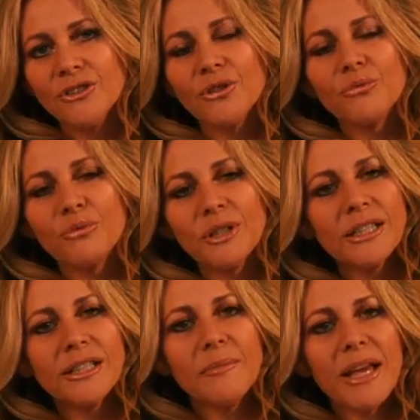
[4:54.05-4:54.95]
to
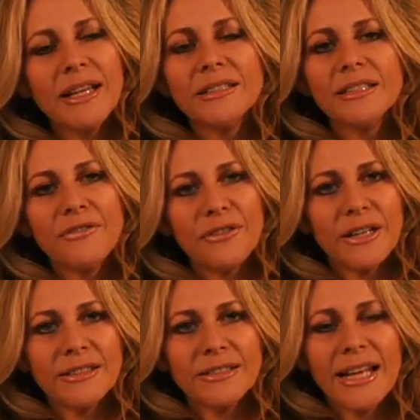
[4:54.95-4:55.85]
really make a
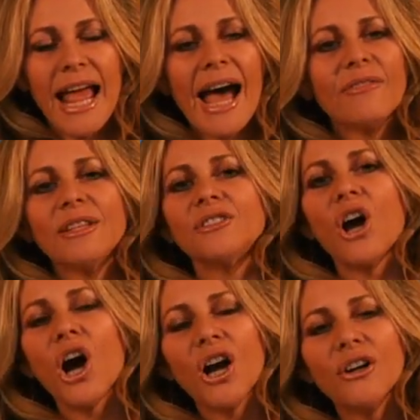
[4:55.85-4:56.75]
difference and have this
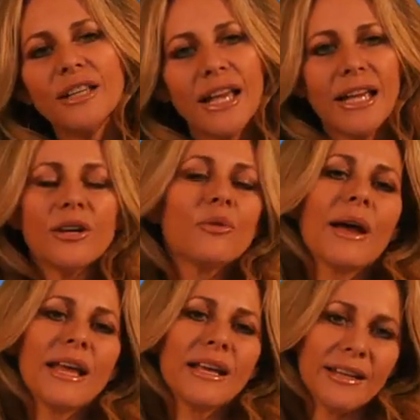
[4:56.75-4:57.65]
heart gate
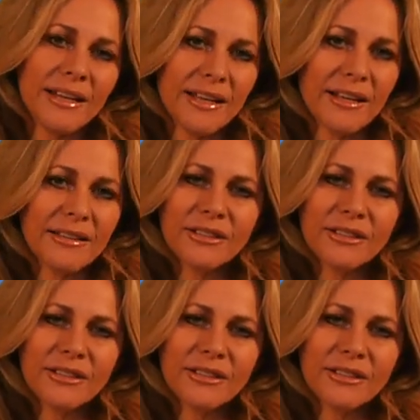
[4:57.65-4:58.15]
awakening,